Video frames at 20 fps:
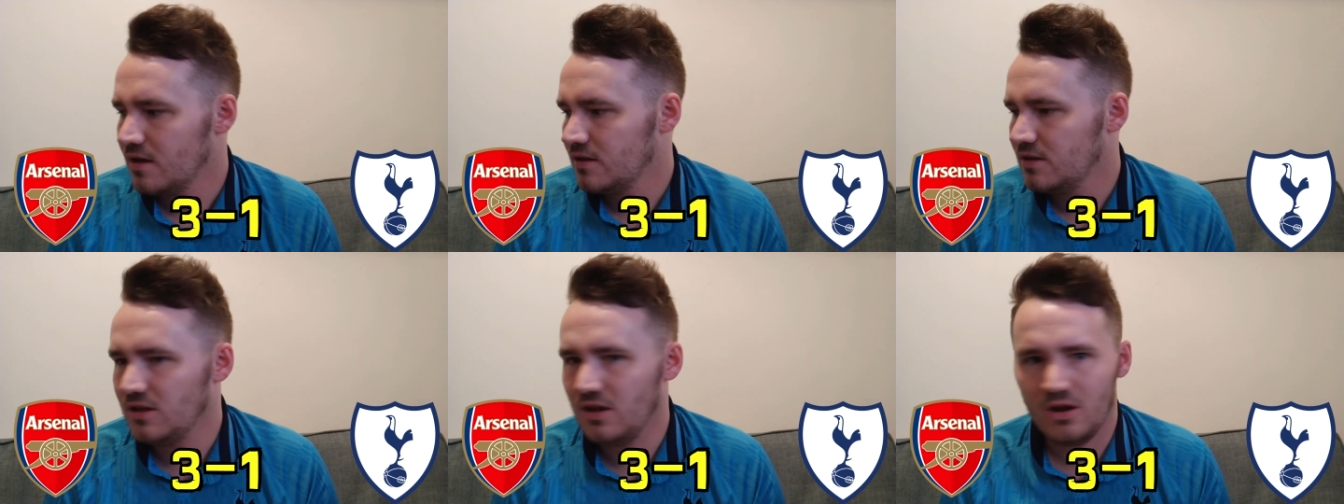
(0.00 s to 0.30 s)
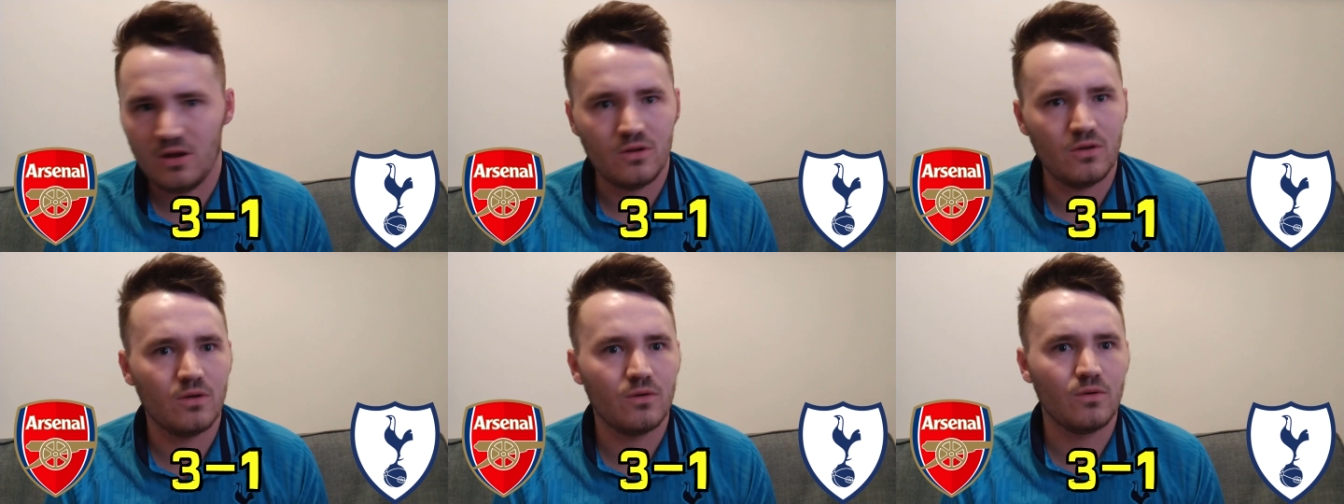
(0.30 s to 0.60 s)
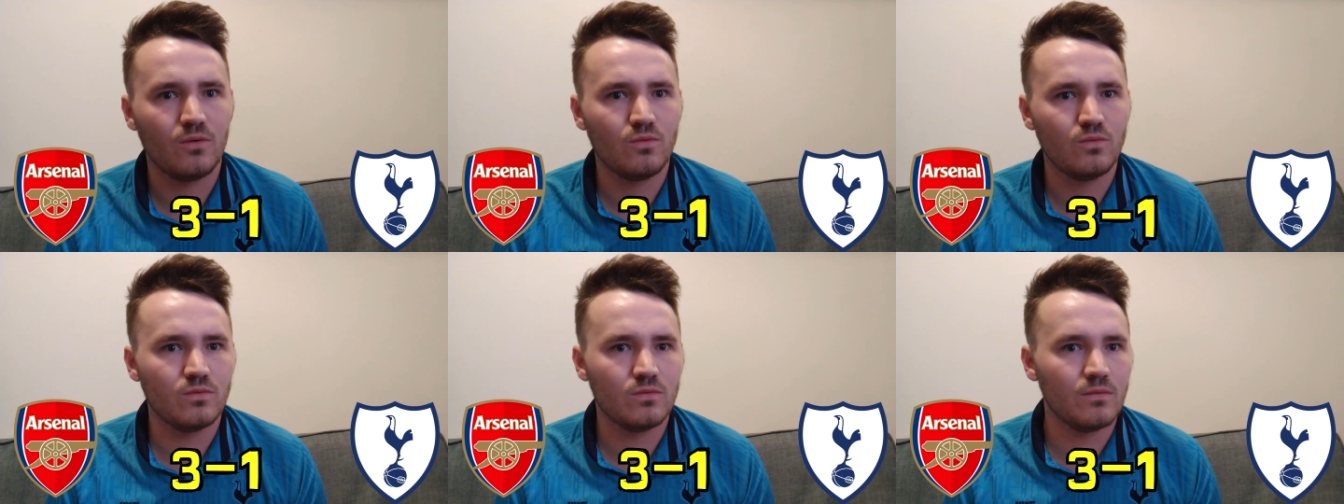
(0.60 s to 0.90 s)
You know,
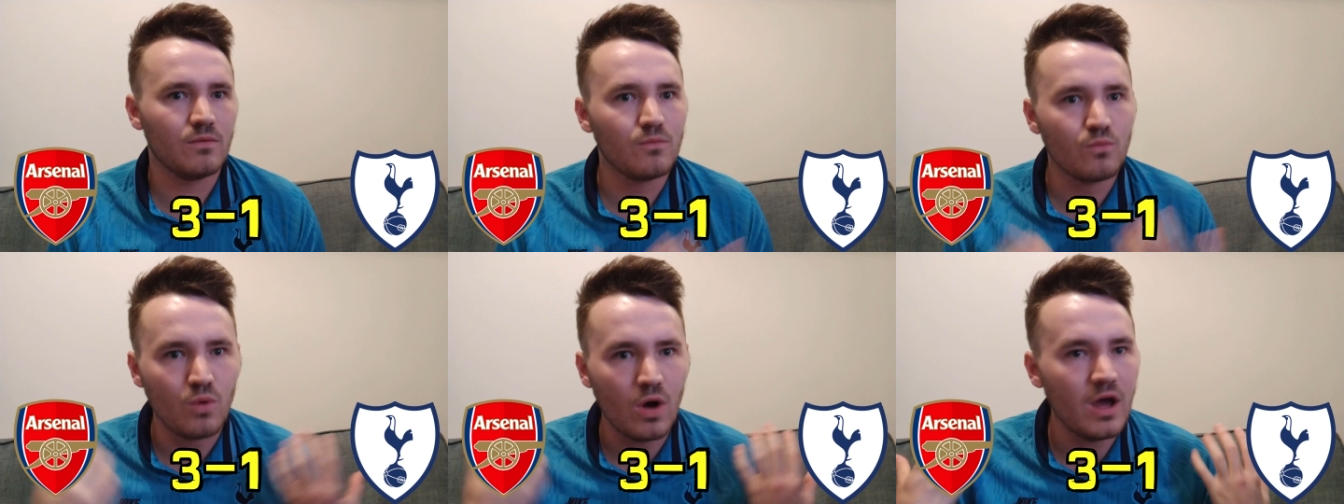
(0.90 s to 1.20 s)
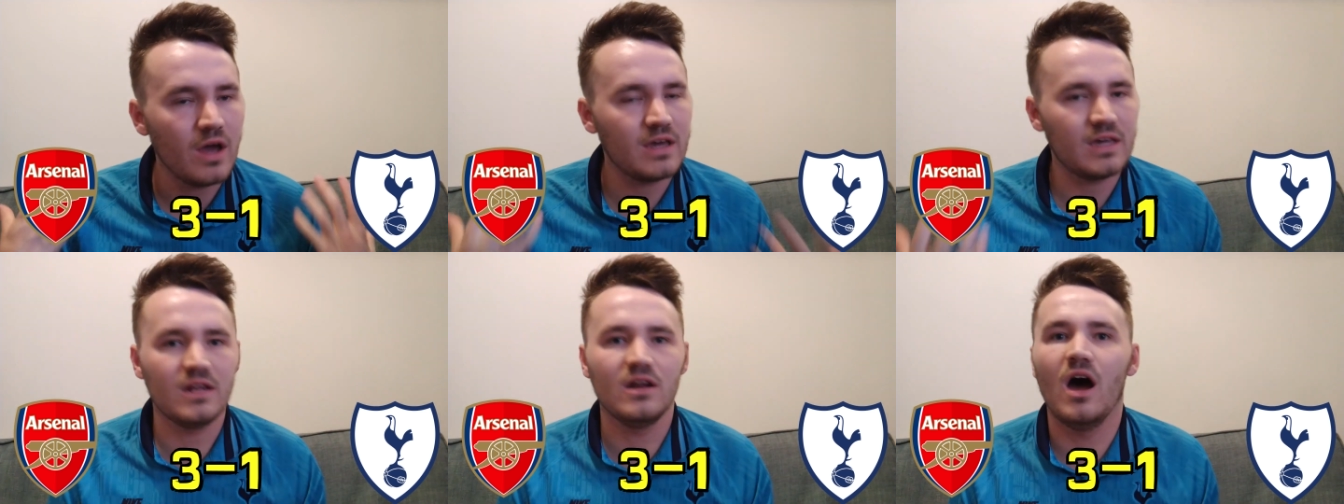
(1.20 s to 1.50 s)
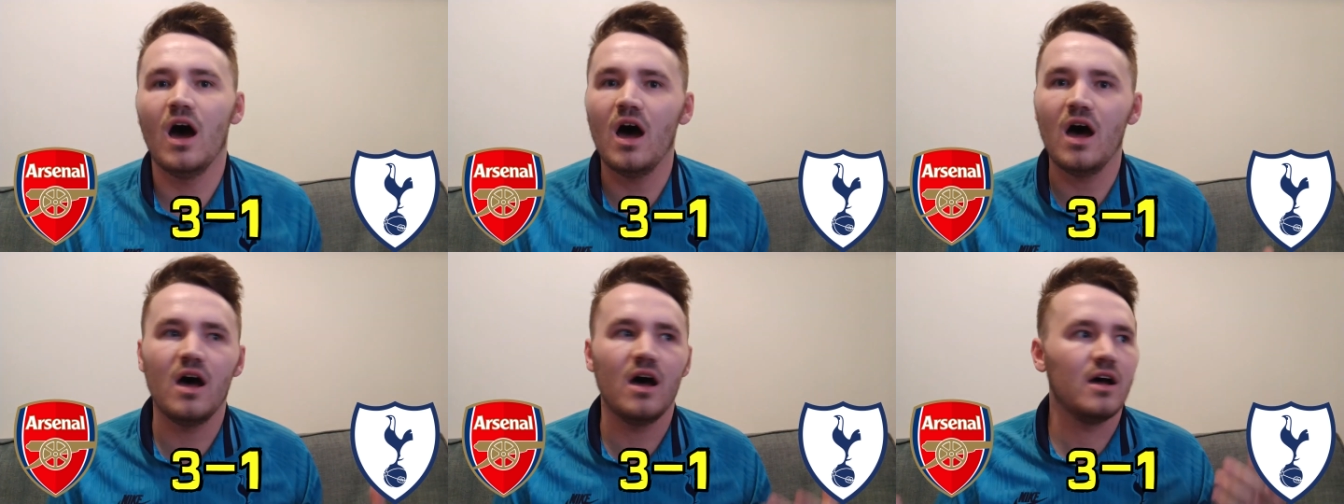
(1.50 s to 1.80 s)
working
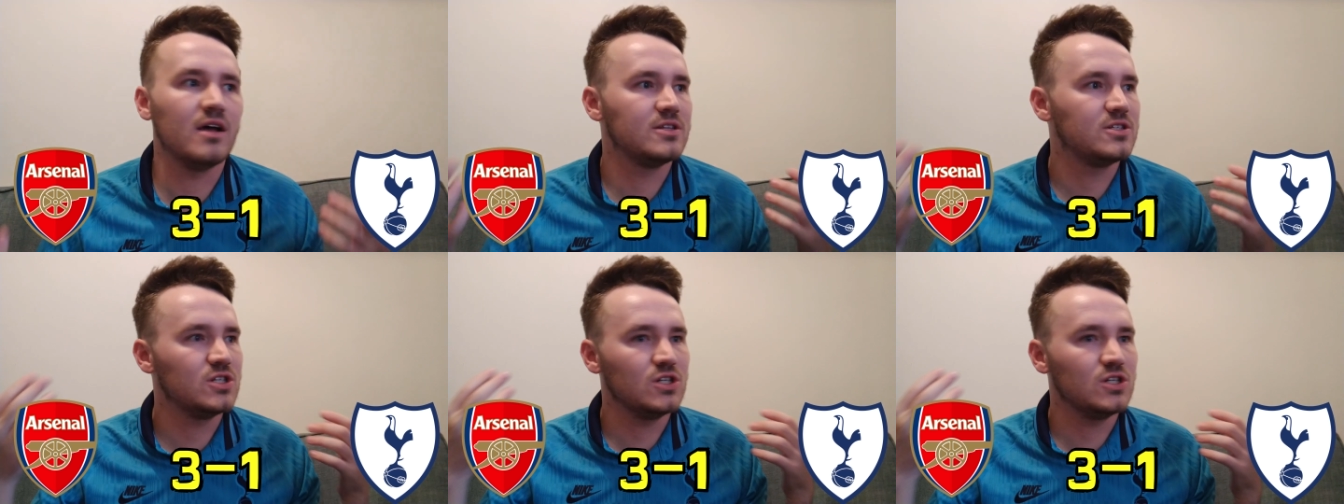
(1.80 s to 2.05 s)
hard.